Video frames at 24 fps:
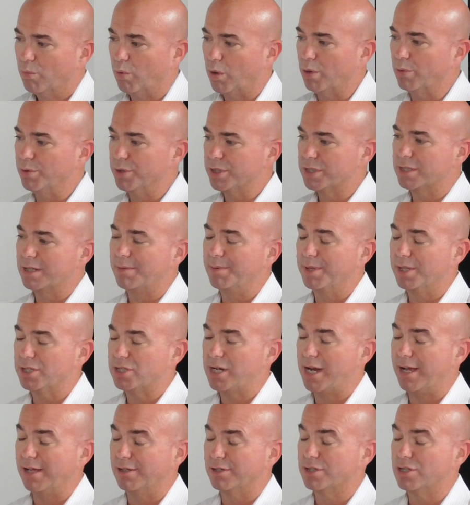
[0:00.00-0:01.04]
what was some of the
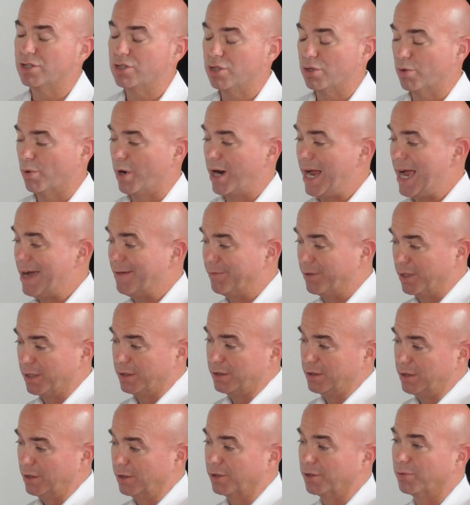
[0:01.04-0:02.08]
challenges you were having
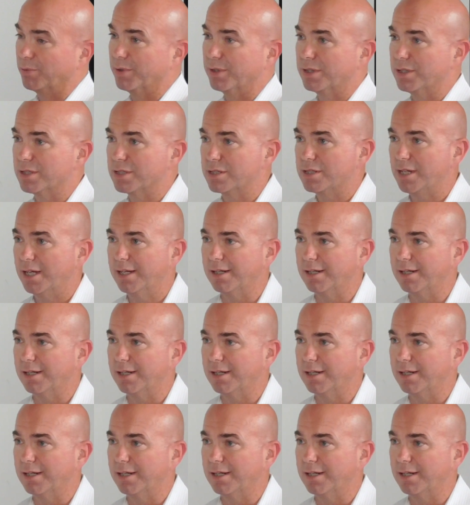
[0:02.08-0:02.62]
in dealing with this